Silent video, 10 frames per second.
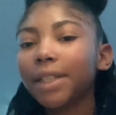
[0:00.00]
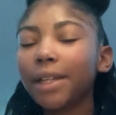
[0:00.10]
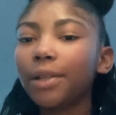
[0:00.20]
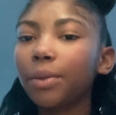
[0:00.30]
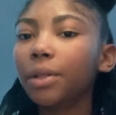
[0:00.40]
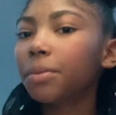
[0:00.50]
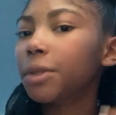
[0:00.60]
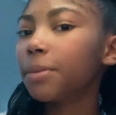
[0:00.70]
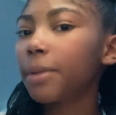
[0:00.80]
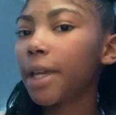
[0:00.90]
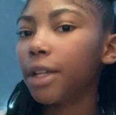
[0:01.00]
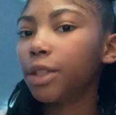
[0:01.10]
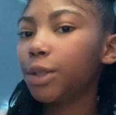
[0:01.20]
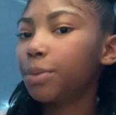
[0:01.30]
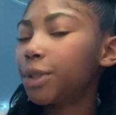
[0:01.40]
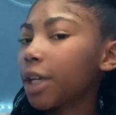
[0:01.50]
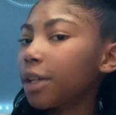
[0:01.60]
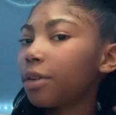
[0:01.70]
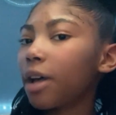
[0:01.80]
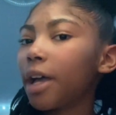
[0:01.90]
good welcome to my youtube
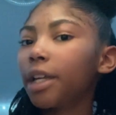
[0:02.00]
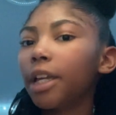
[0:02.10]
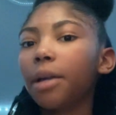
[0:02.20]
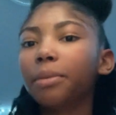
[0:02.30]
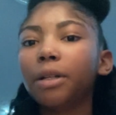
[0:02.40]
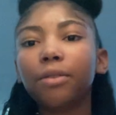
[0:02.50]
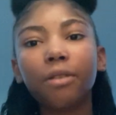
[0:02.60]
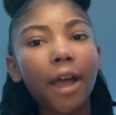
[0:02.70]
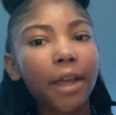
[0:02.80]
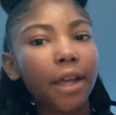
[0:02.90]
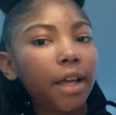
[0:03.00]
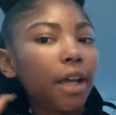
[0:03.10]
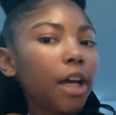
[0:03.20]
channel i am Ariyah